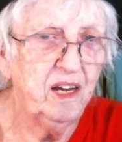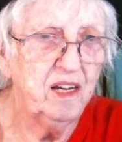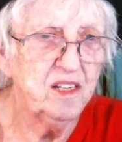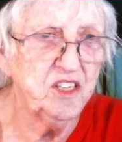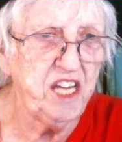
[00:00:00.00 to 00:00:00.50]

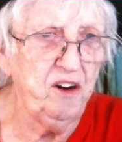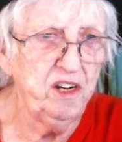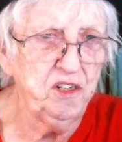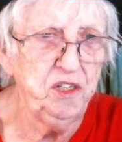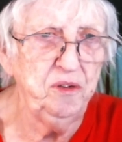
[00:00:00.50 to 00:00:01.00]

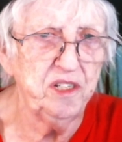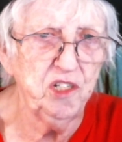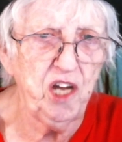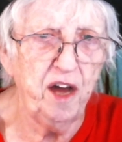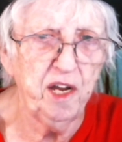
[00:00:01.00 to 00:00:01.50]
Sarah, too, had
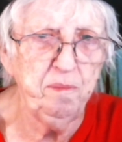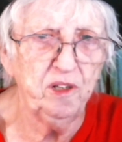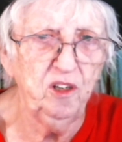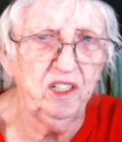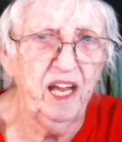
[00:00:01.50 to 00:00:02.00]
shot up
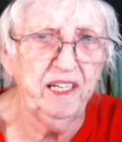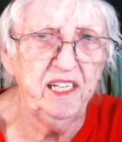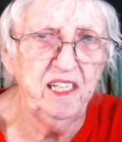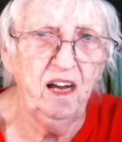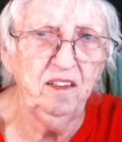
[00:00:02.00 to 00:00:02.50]
and looked like a
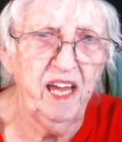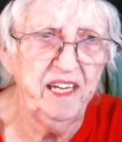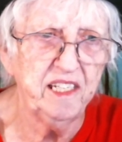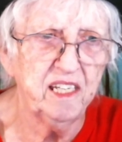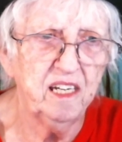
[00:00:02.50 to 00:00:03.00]
young
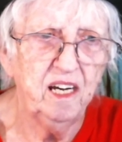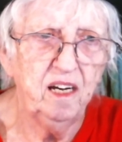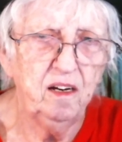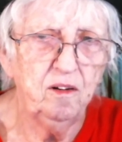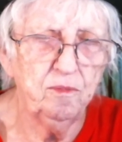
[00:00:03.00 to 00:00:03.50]
lady
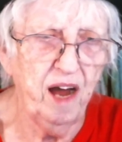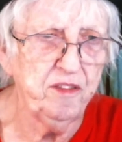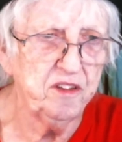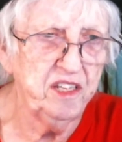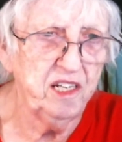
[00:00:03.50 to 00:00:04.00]

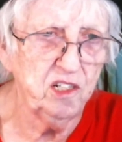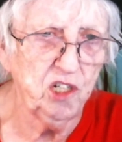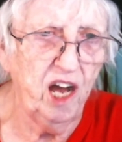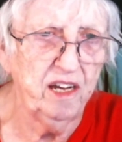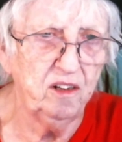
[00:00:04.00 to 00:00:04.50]
rather than a
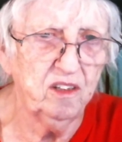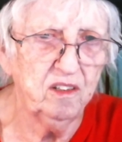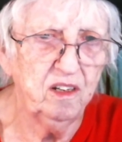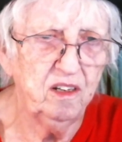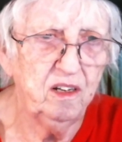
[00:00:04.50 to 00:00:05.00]
child.
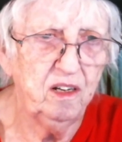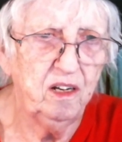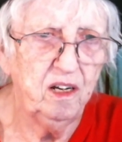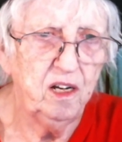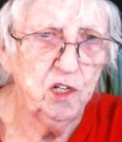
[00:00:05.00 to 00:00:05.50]

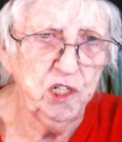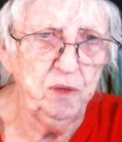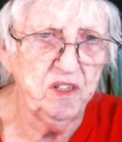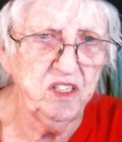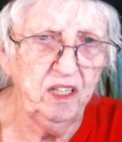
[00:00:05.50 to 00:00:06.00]
She
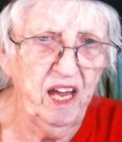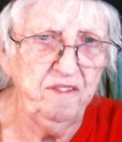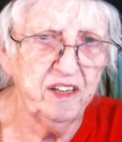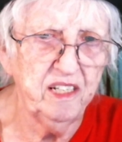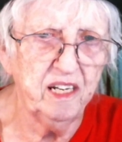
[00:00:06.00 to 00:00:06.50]
was
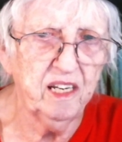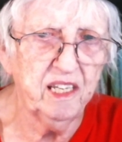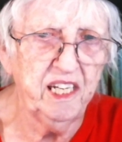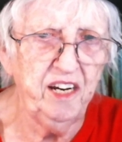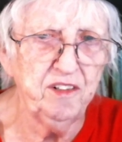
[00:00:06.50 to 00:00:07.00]
11 and
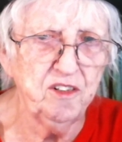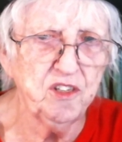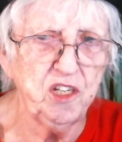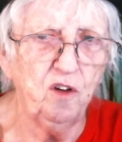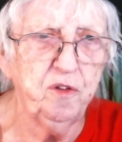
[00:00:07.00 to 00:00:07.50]
carried
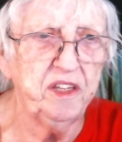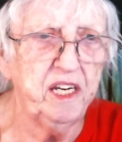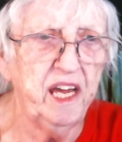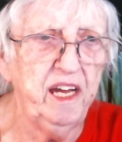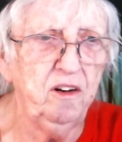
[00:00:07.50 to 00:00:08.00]
herself with
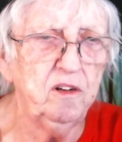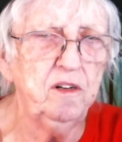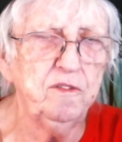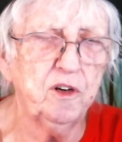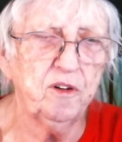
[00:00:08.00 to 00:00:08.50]
an air
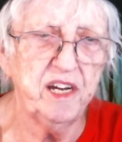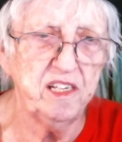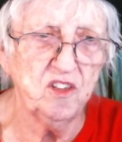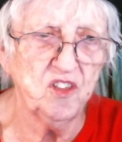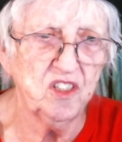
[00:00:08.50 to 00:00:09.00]
of
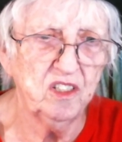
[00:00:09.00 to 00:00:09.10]
grace.